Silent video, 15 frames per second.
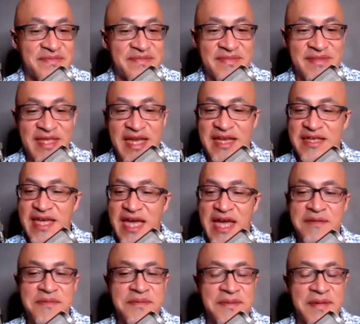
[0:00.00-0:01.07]
Yeah.
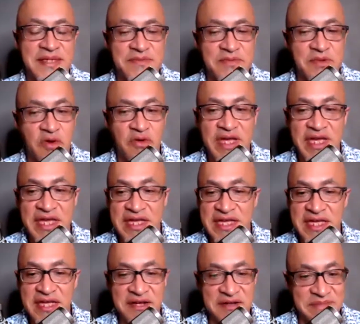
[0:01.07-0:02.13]
Adams makes some great
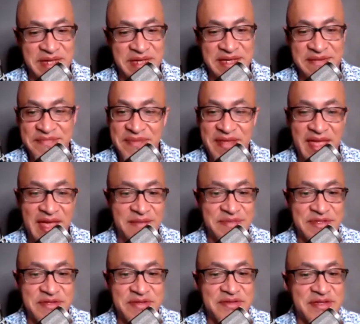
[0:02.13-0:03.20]
gear, man.
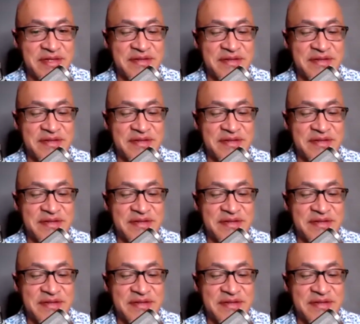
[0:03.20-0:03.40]
Absolutely.